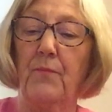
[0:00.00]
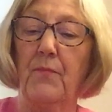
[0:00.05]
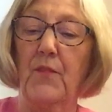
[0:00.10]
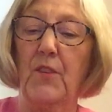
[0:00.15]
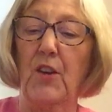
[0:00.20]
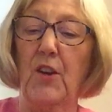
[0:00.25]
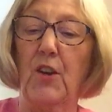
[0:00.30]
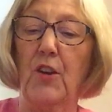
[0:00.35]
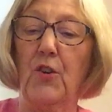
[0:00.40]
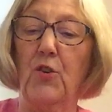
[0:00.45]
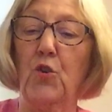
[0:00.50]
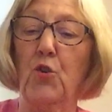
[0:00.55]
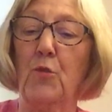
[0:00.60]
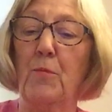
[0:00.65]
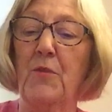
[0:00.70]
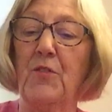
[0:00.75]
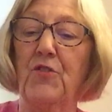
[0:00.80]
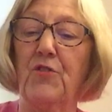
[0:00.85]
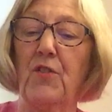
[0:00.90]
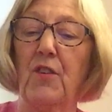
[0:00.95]
The
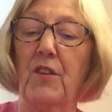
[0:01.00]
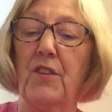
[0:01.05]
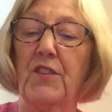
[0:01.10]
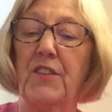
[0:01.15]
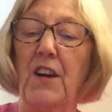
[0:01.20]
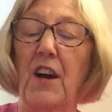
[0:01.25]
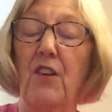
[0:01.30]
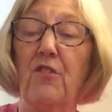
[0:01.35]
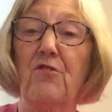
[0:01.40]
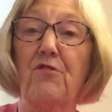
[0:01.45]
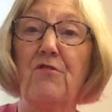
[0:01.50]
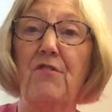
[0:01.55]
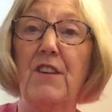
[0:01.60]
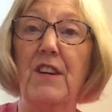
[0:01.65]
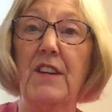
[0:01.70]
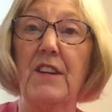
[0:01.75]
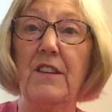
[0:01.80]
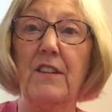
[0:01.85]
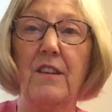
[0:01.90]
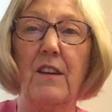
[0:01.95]
enormous crocodile
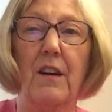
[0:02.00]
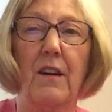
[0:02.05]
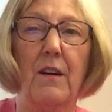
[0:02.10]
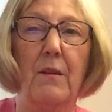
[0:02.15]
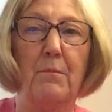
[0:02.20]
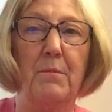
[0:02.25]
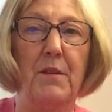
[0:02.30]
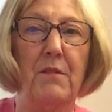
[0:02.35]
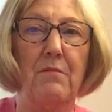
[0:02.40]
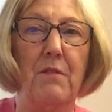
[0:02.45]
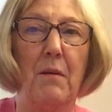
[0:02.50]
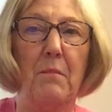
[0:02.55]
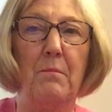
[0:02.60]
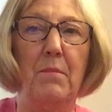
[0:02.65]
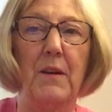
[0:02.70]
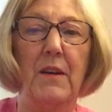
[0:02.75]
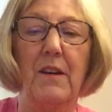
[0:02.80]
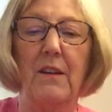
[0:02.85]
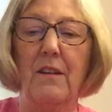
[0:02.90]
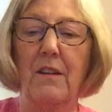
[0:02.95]
grinned at Humpy
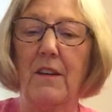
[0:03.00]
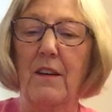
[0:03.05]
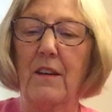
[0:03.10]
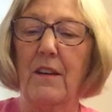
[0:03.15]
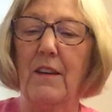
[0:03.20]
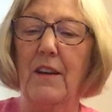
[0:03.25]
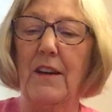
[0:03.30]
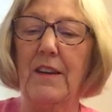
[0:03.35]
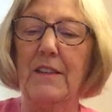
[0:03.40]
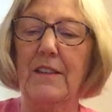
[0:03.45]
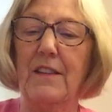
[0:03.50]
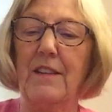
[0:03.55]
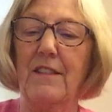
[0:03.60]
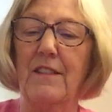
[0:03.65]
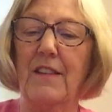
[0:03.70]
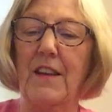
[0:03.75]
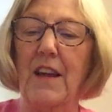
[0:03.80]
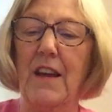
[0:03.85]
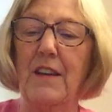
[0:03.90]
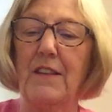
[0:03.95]
Rumpy, and he
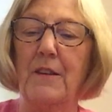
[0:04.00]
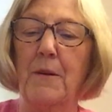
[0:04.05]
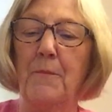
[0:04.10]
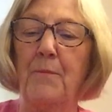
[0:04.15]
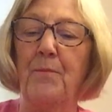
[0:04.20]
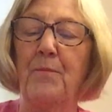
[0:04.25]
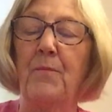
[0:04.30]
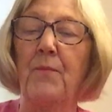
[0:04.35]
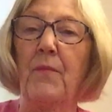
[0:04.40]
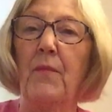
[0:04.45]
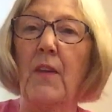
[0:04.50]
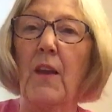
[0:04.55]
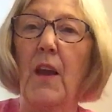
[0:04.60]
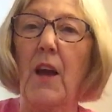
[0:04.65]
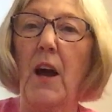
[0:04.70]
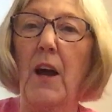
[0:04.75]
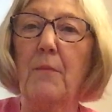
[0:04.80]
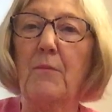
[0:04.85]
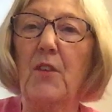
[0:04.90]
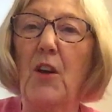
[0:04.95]
said,
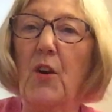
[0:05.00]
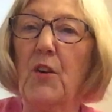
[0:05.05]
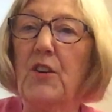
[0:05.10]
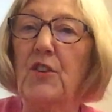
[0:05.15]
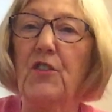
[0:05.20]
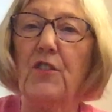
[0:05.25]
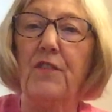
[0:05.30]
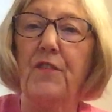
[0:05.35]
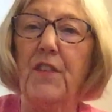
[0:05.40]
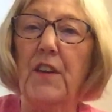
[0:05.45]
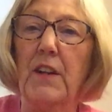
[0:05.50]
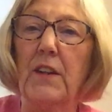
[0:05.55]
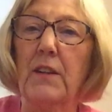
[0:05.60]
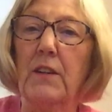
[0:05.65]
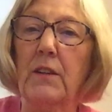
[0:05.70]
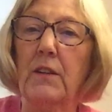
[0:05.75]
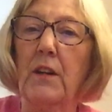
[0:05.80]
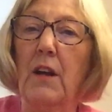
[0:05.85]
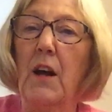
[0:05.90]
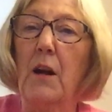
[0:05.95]
"I'm going to
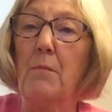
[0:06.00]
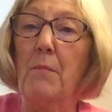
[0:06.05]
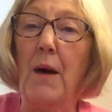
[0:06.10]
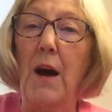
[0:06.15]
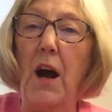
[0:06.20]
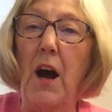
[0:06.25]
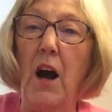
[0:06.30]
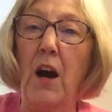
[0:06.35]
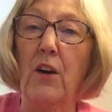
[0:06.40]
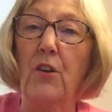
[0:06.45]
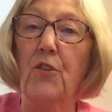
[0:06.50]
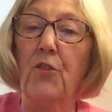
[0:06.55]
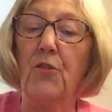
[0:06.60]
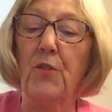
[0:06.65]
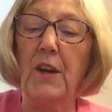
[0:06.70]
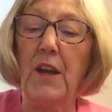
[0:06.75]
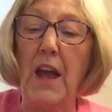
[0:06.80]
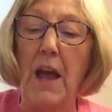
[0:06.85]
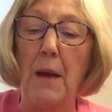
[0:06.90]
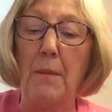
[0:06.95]
fill my
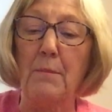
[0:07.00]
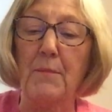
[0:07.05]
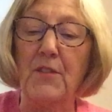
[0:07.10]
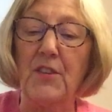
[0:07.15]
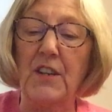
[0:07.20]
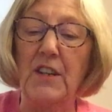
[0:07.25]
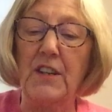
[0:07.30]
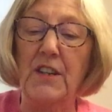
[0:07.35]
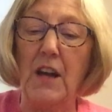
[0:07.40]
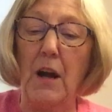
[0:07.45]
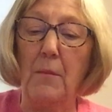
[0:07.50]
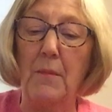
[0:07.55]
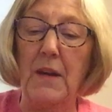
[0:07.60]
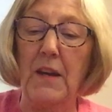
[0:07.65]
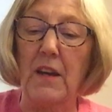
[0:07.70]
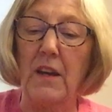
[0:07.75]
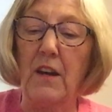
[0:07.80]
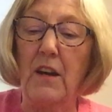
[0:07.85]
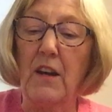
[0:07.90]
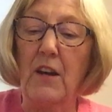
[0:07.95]
hungry, empty
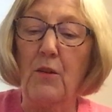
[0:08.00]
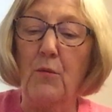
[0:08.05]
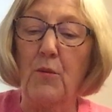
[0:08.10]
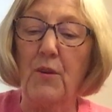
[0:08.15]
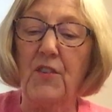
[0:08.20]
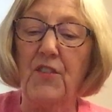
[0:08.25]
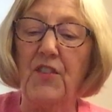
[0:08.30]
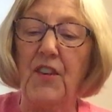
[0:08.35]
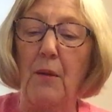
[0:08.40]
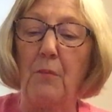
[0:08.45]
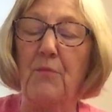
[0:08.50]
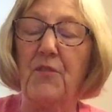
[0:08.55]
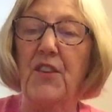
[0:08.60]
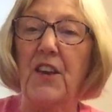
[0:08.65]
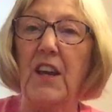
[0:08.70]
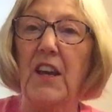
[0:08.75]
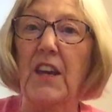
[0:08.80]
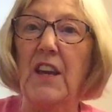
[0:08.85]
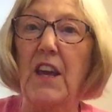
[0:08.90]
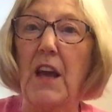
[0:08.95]
tummy with
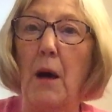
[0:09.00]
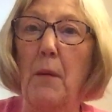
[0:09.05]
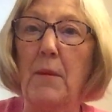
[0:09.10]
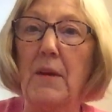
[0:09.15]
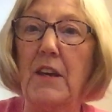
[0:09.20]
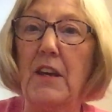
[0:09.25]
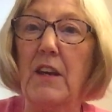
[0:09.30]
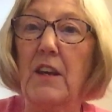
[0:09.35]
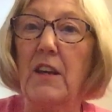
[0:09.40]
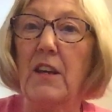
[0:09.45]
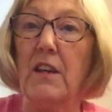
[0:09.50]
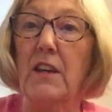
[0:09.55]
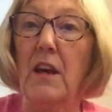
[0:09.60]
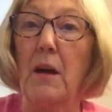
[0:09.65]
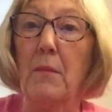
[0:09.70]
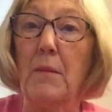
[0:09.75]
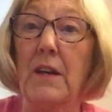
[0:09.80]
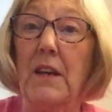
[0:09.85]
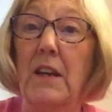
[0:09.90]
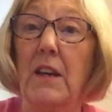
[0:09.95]
something yummy,
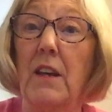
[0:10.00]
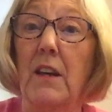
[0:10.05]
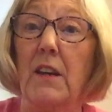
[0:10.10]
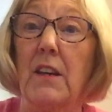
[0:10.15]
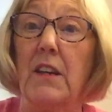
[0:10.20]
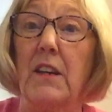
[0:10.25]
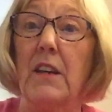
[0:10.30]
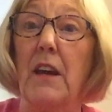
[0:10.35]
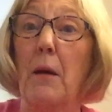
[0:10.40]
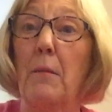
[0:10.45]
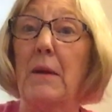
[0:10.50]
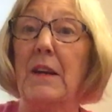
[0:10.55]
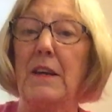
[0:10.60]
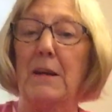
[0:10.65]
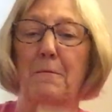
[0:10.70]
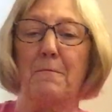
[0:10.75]
yummy, yummy."